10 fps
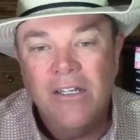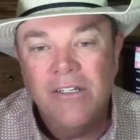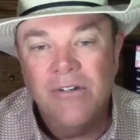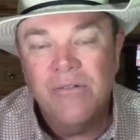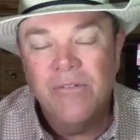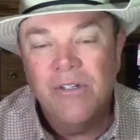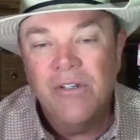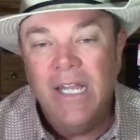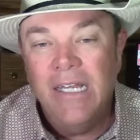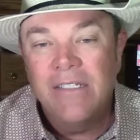
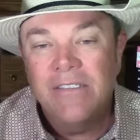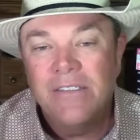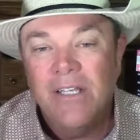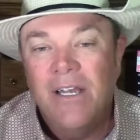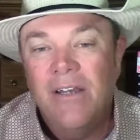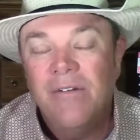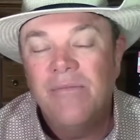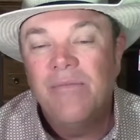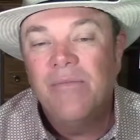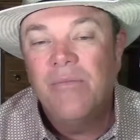Your latest
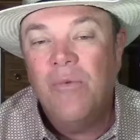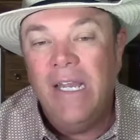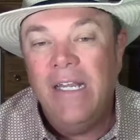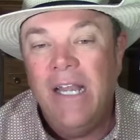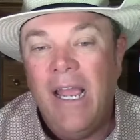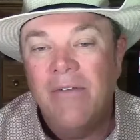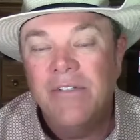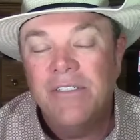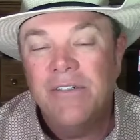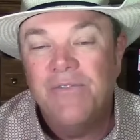weighted
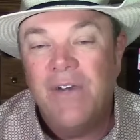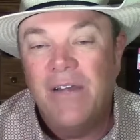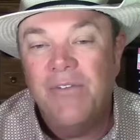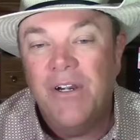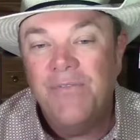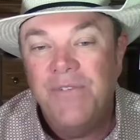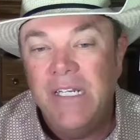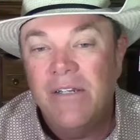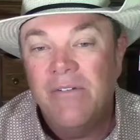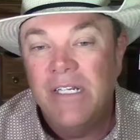average in the five area
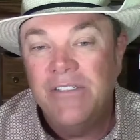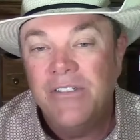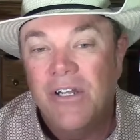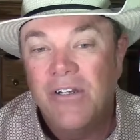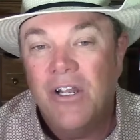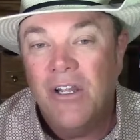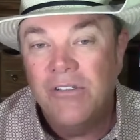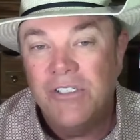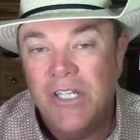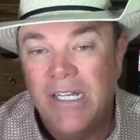feeding region on
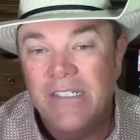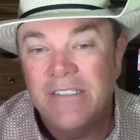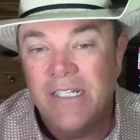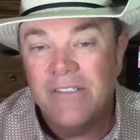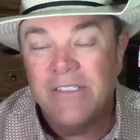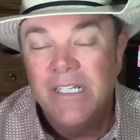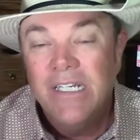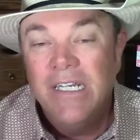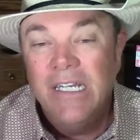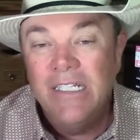negotiated sales
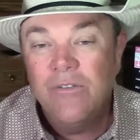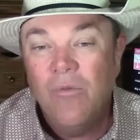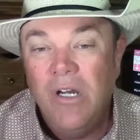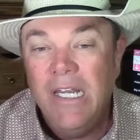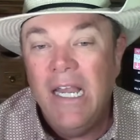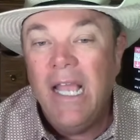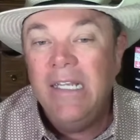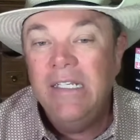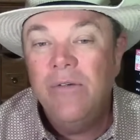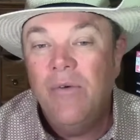is
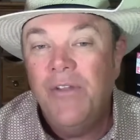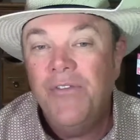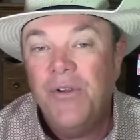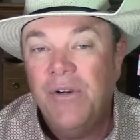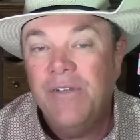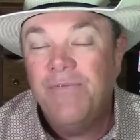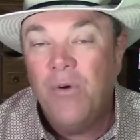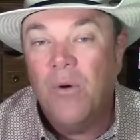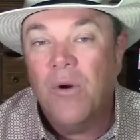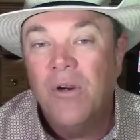
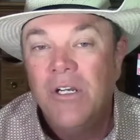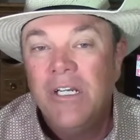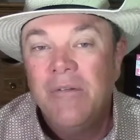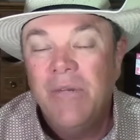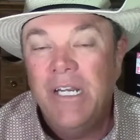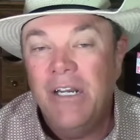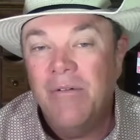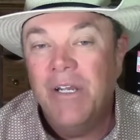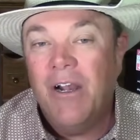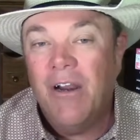191.34. But here
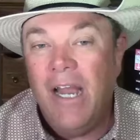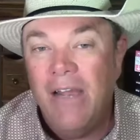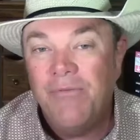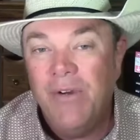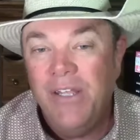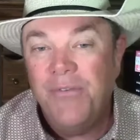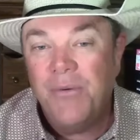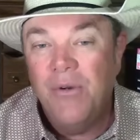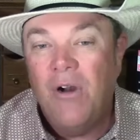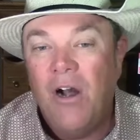we are halfway
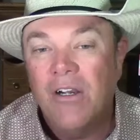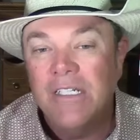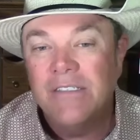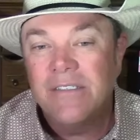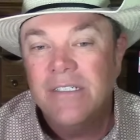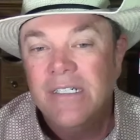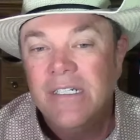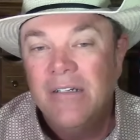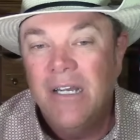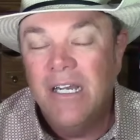through August.
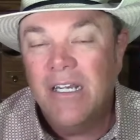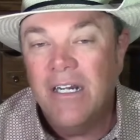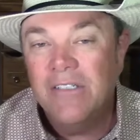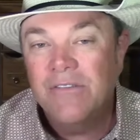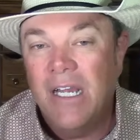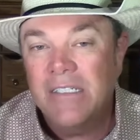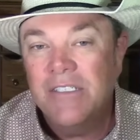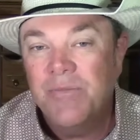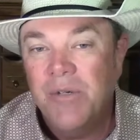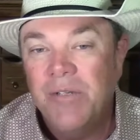Contract
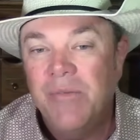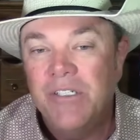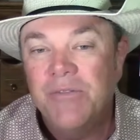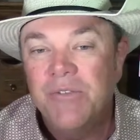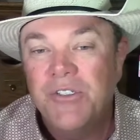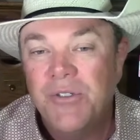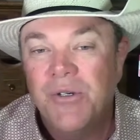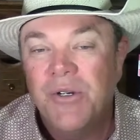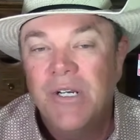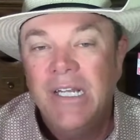is pretty much
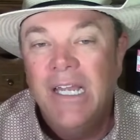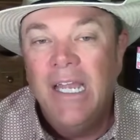mature,